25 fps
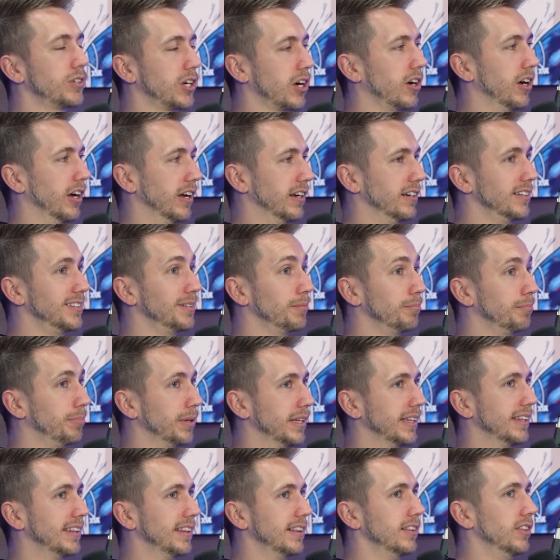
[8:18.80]
could,
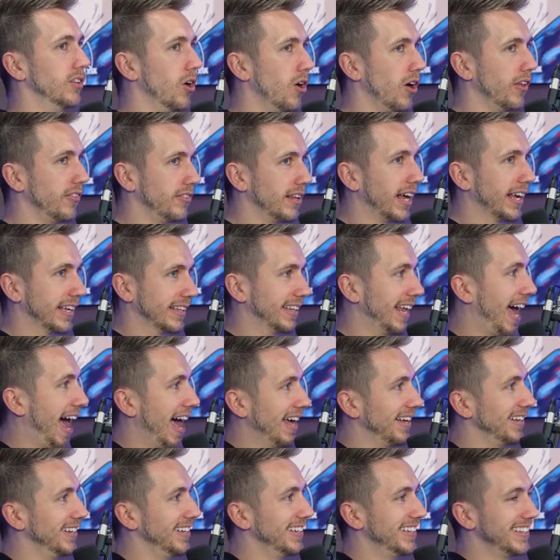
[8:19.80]
but not like that.
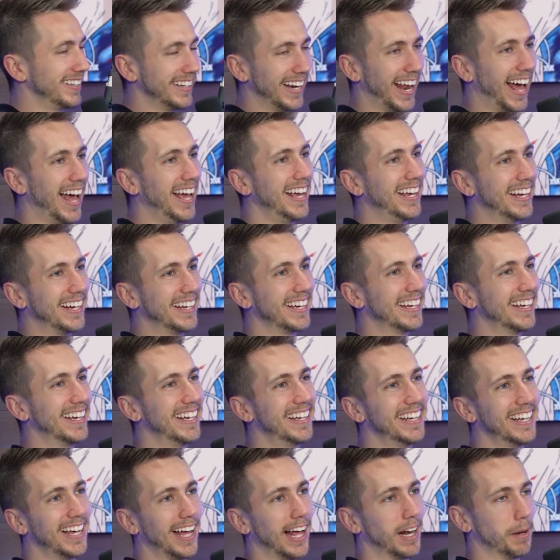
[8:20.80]
Yeah, yeah, like,
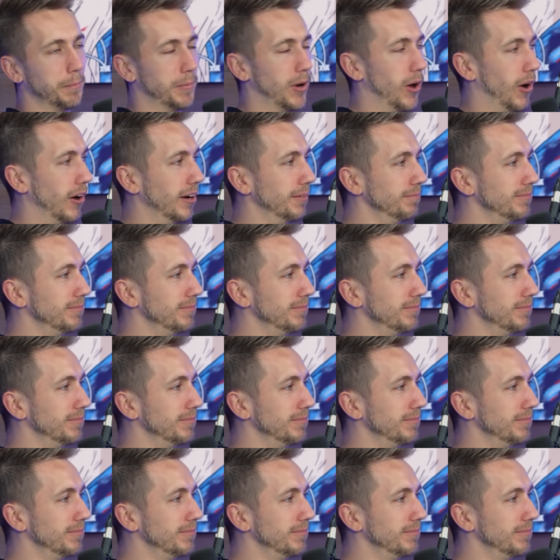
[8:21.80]
yeah. And I'm not.